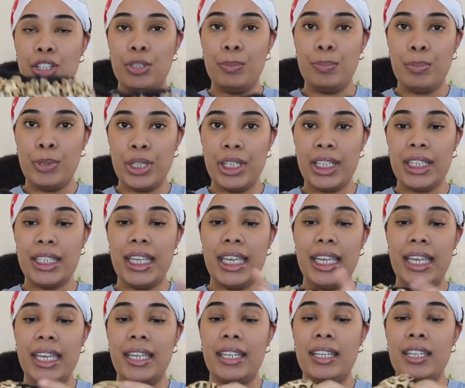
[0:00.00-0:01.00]
you put it
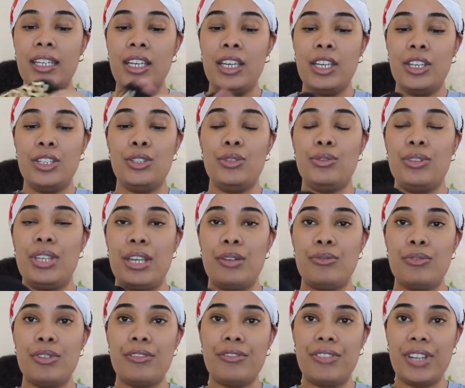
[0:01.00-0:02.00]
in, you
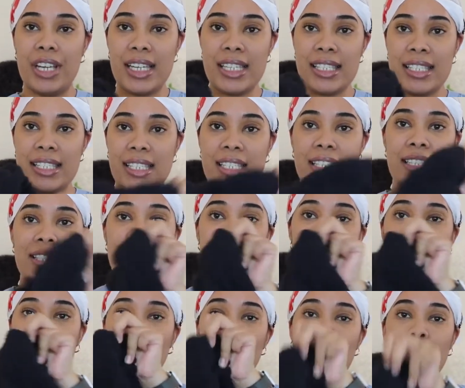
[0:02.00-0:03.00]
then reverse
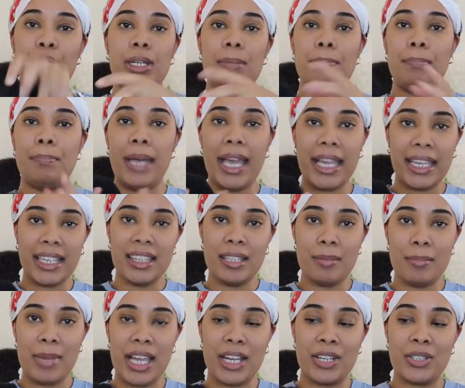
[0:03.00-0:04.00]
it, you put it back in the
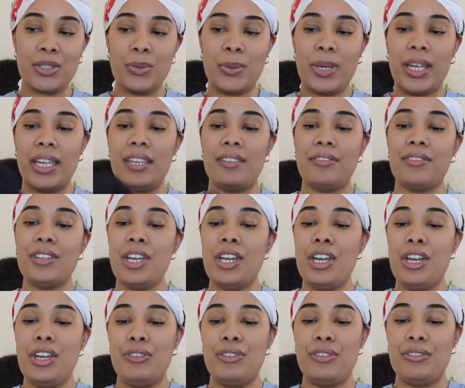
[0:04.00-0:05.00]
microwave,
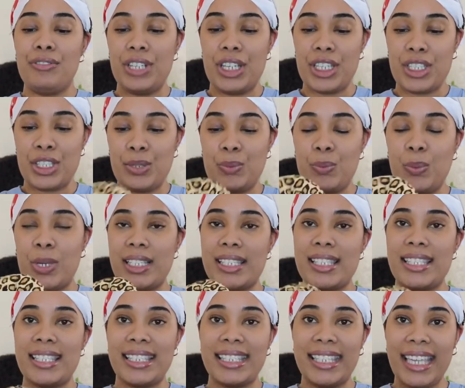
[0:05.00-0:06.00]
reverse it
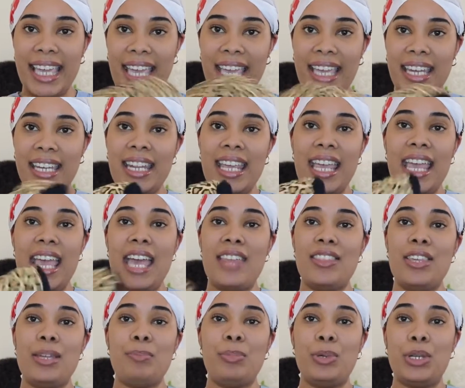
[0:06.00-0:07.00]
once again, and
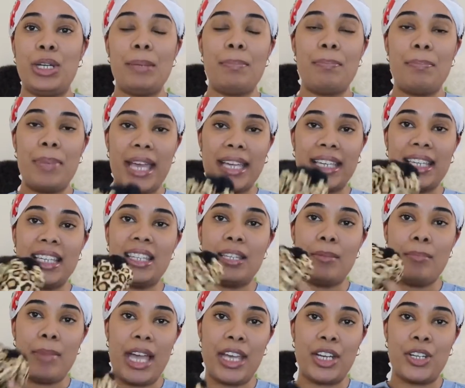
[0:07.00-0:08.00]
then put it back in the
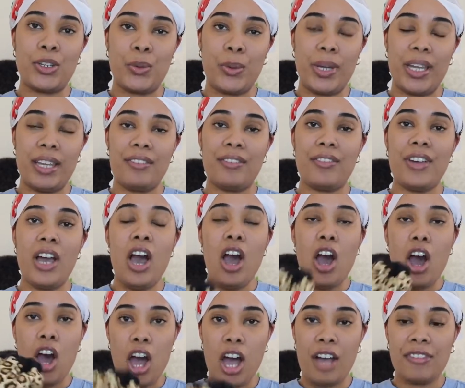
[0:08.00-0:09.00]
microwave.
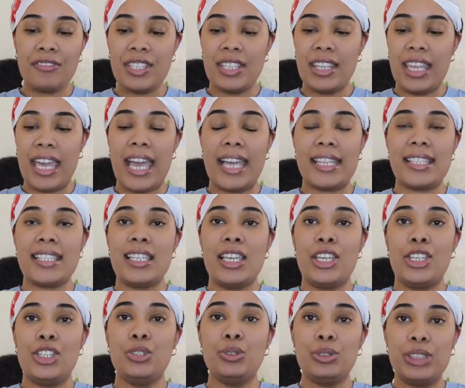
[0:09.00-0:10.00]
After that,
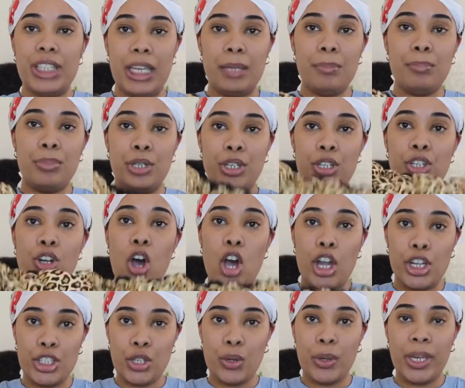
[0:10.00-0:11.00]
you'll then put it
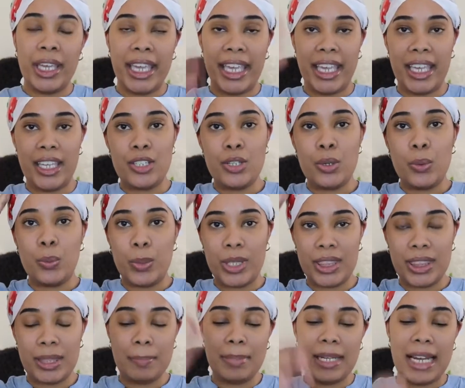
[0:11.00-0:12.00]
on your head with the